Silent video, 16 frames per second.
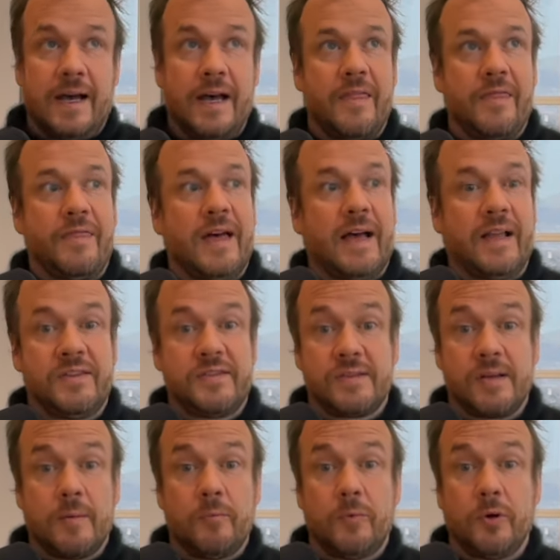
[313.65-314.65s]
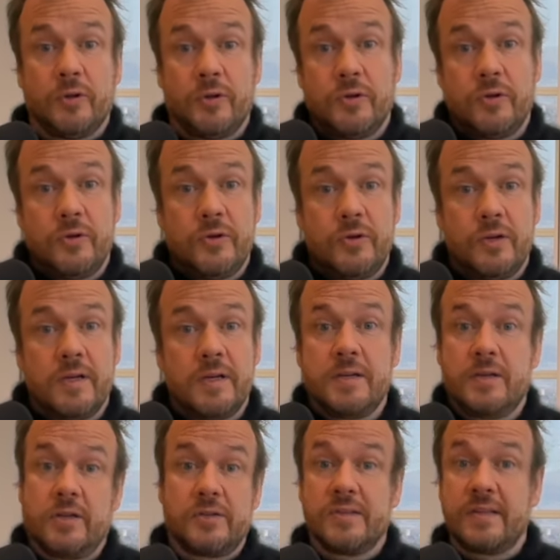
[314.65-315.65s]
than someone who
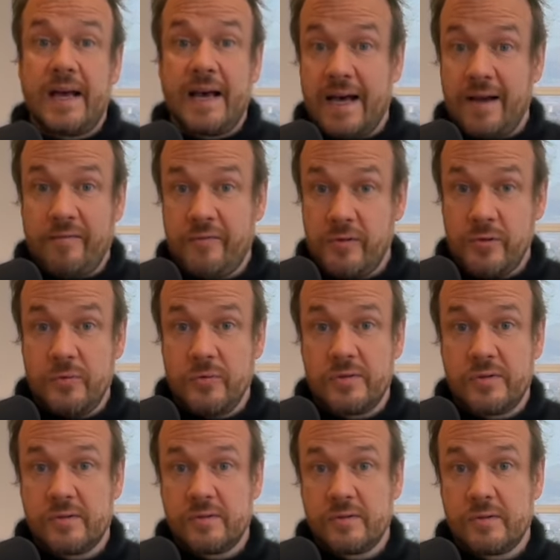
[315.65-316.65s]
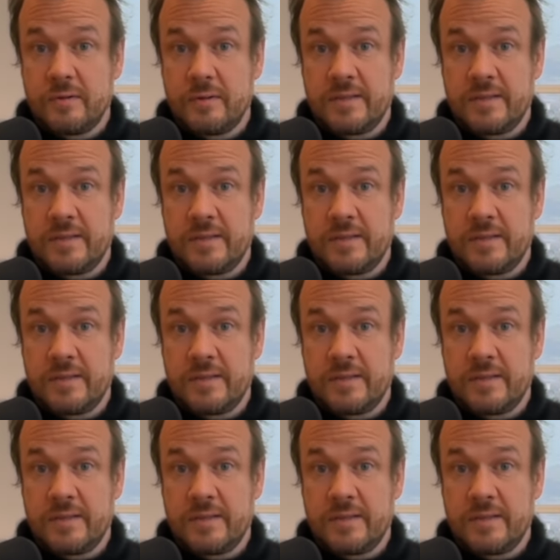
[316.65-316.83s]
doesn't have those